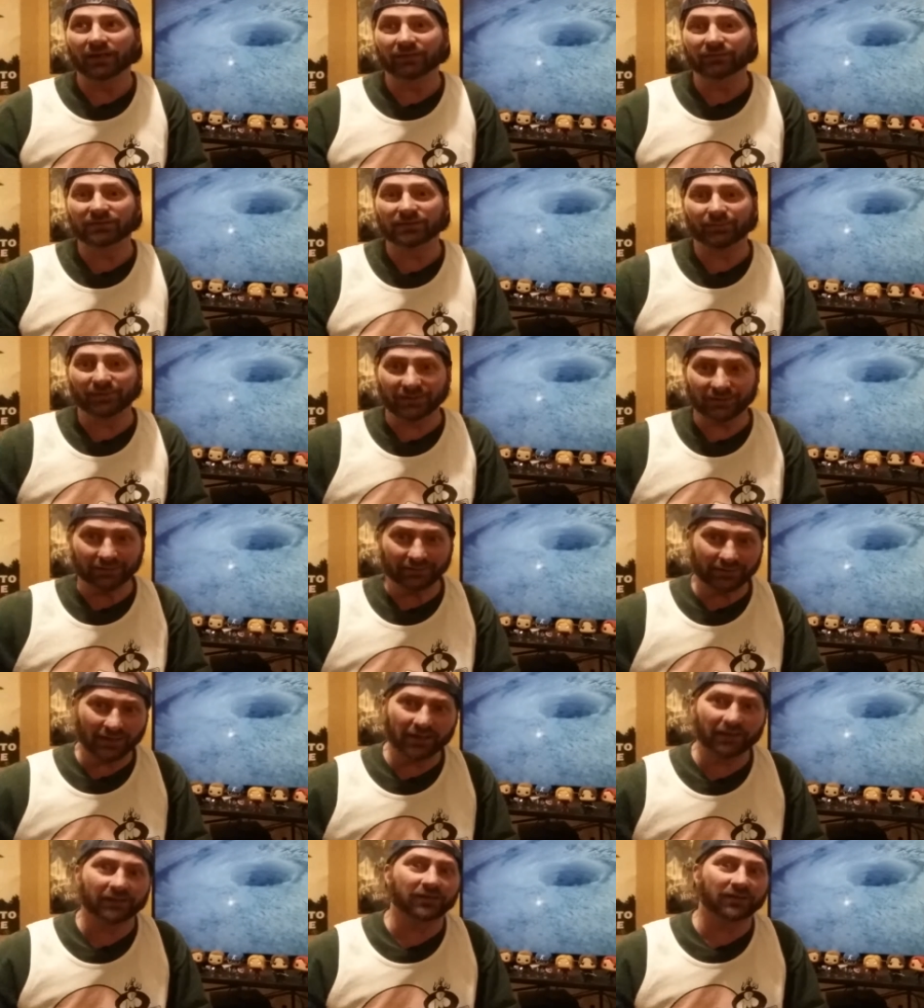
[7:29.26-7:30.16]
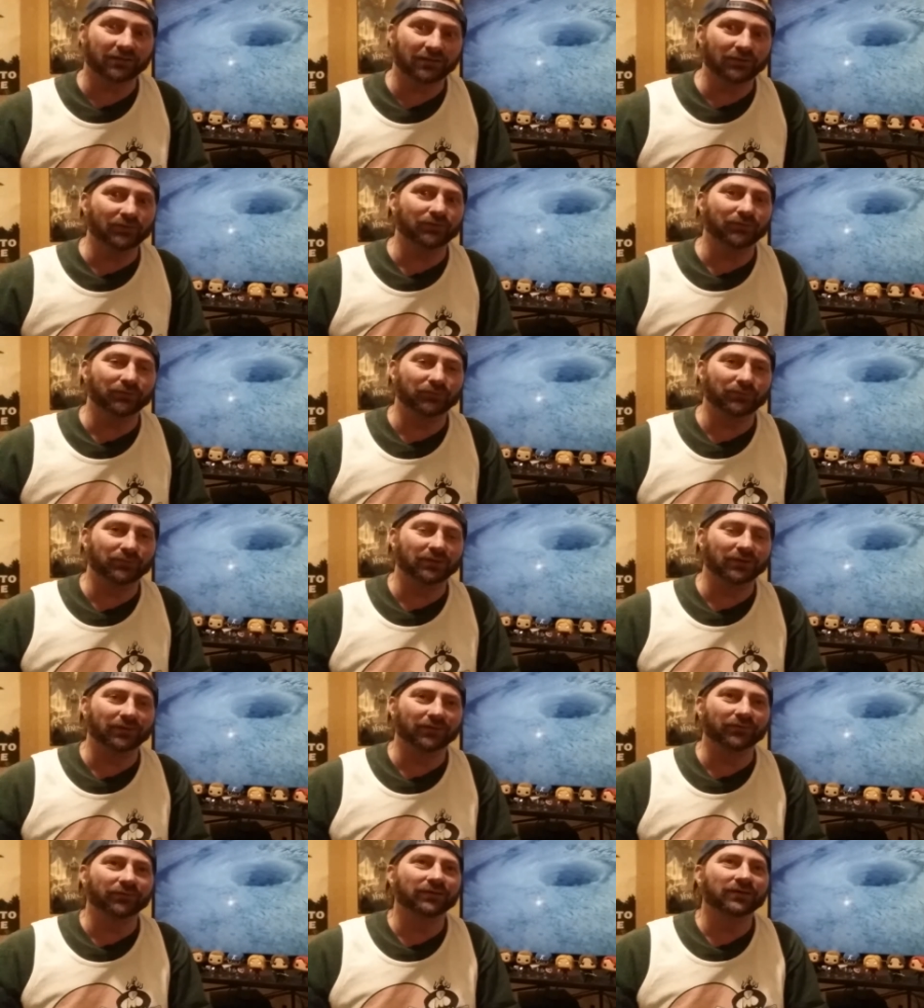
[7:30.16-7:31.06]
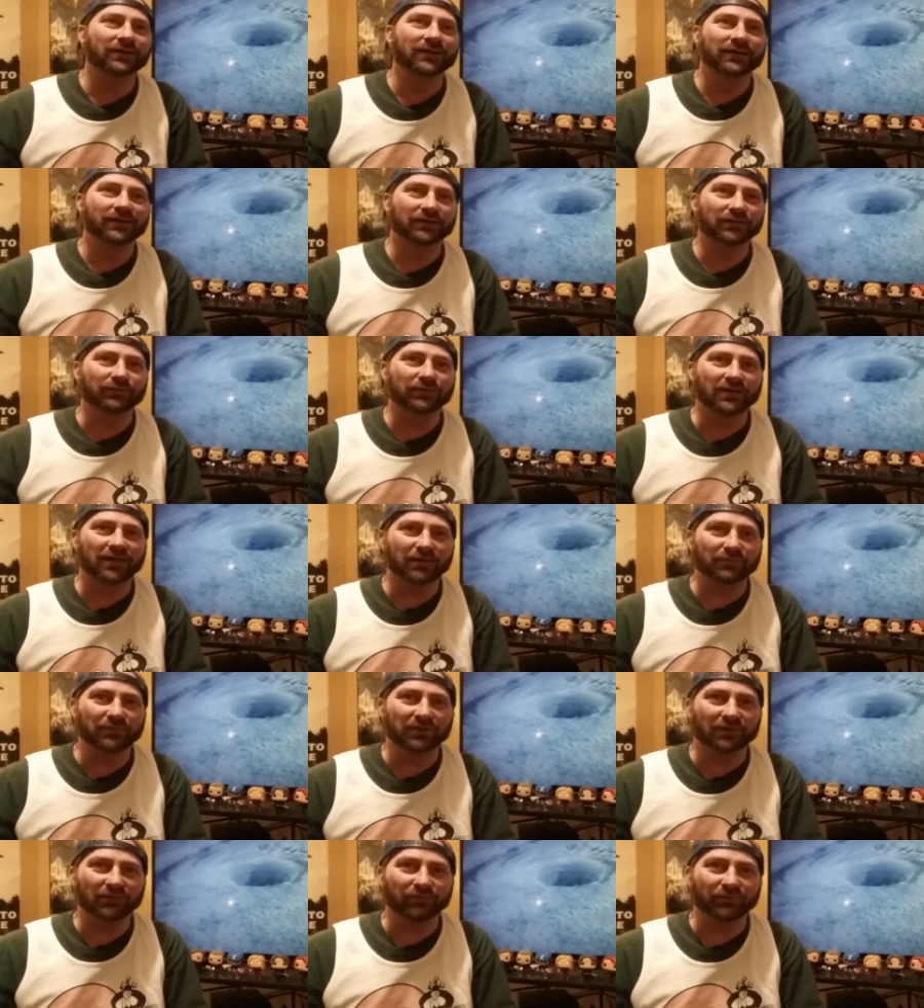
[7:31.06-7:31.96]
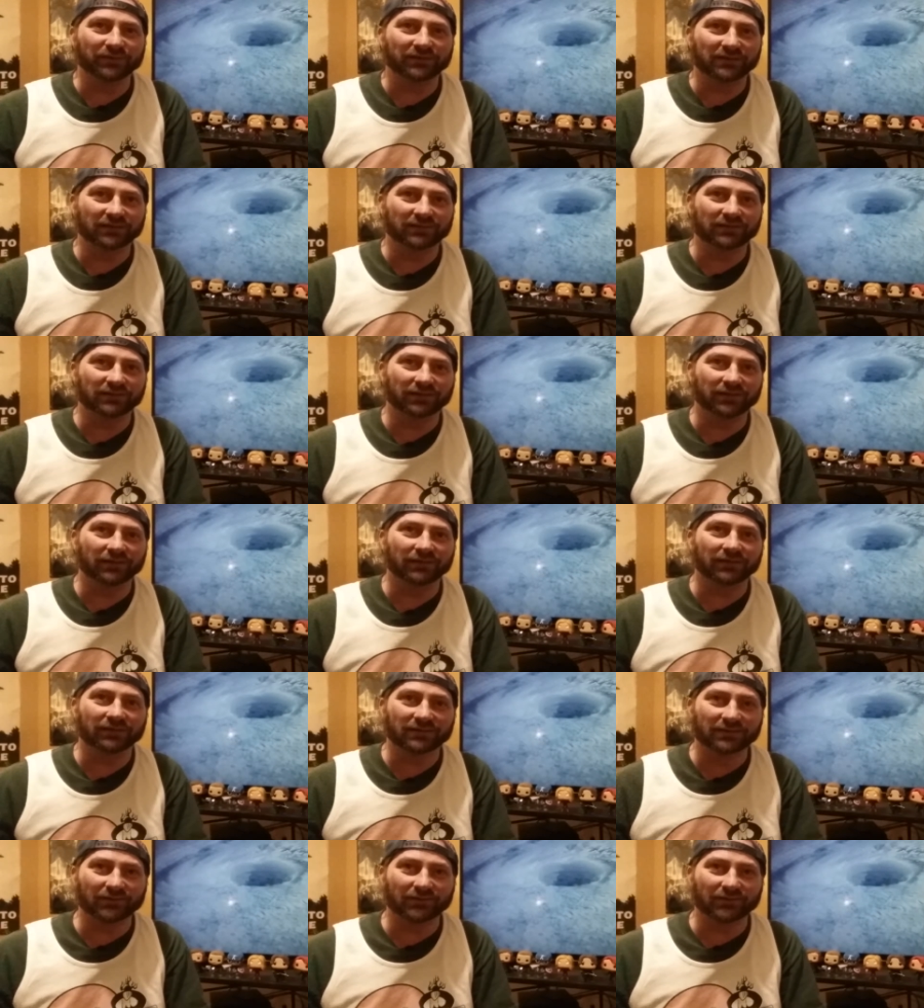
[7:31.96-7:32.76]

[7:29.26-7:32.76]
if somebody's attacking you, you know you can't be the ones that did it.